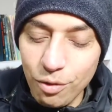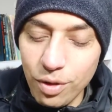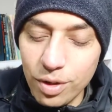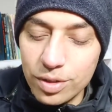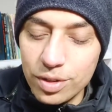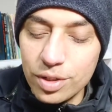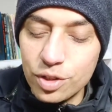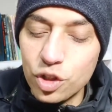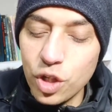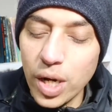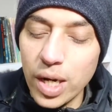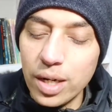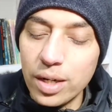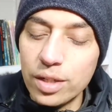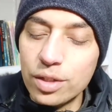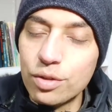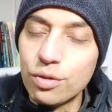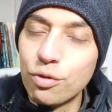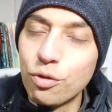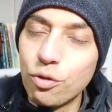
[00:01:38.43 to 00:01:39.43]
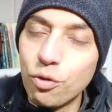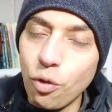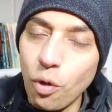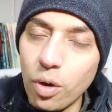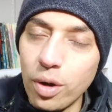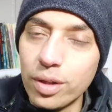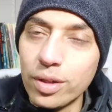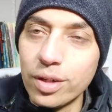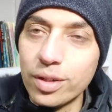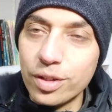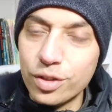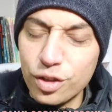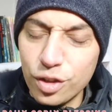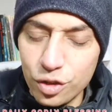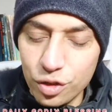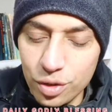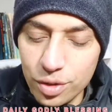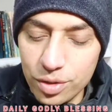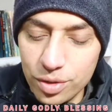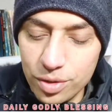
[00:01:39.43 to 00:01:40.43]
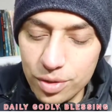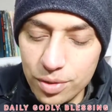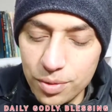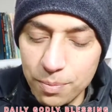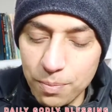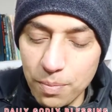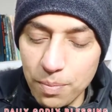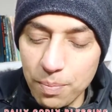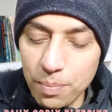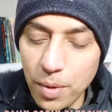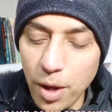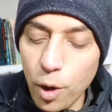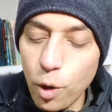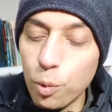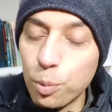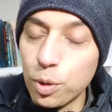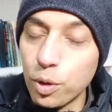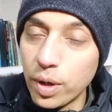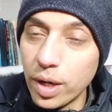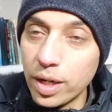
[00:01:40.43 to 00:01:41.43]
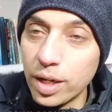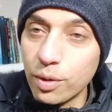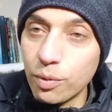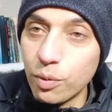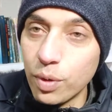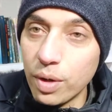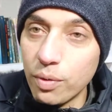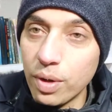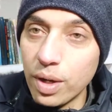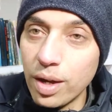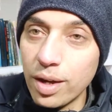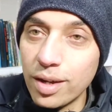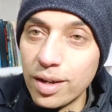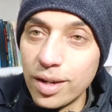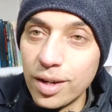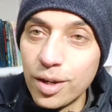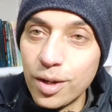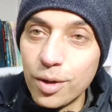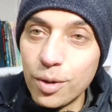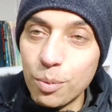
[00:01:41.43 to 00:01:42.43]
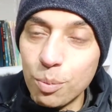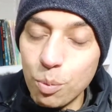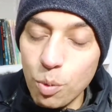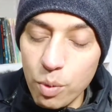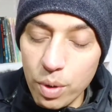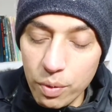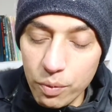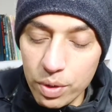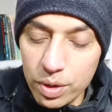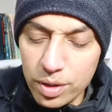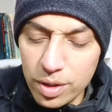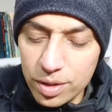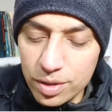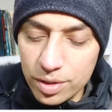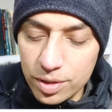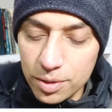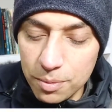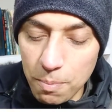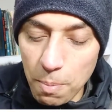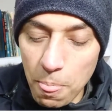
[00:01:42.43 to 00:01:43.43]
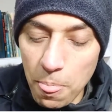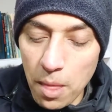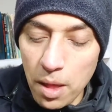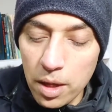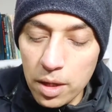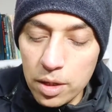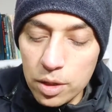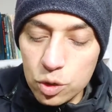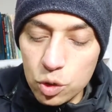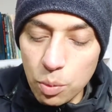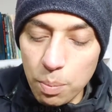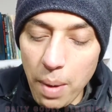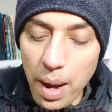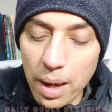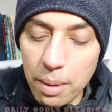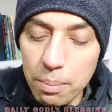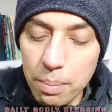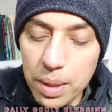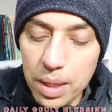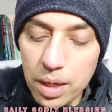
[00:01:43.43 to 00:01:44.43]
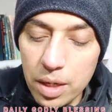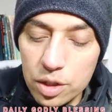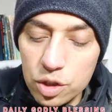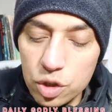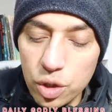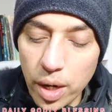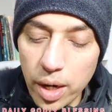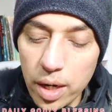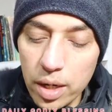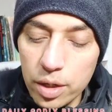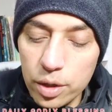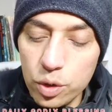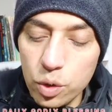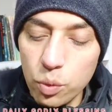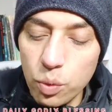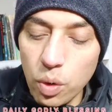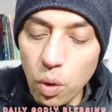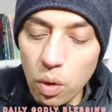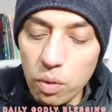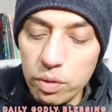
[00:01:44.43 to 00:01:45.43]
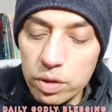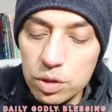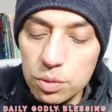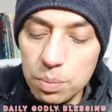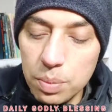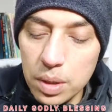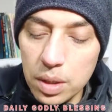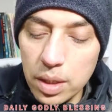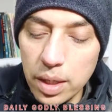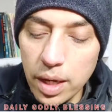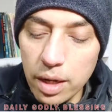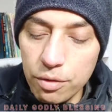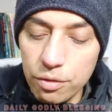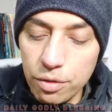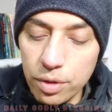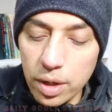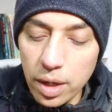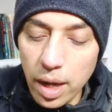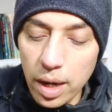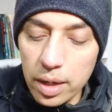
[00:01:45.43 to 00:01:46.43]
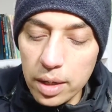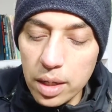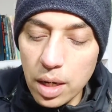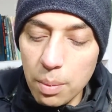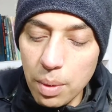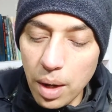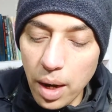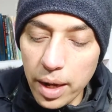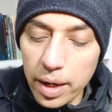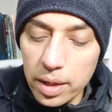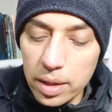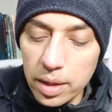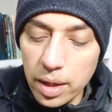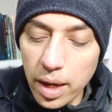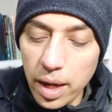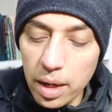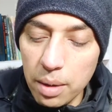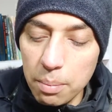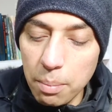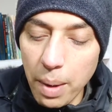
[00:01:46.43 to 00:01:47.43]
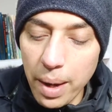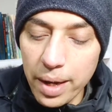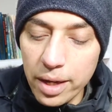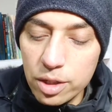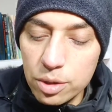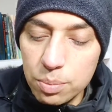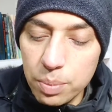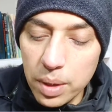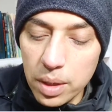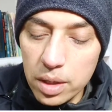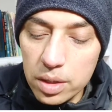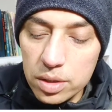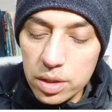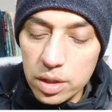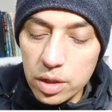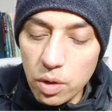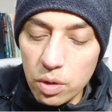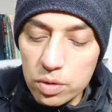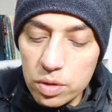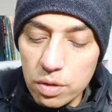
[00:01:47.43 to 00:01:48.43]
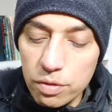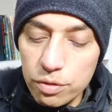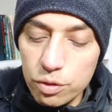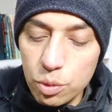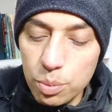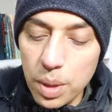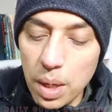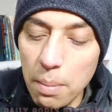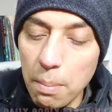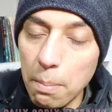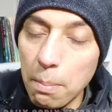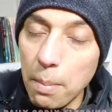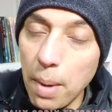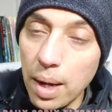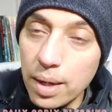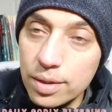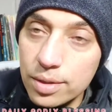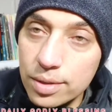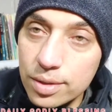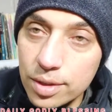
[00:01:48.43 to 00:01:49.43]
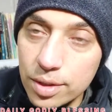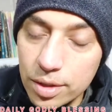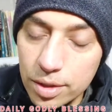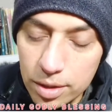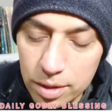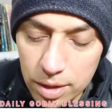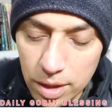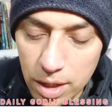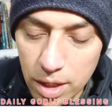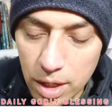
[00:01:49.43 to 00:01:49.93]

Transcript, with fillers: as the child is following the decisions. I hope you're getting where we are moving with this. So, by being a child, you will always be carefree and double light. and by experiencing yourself to be a master,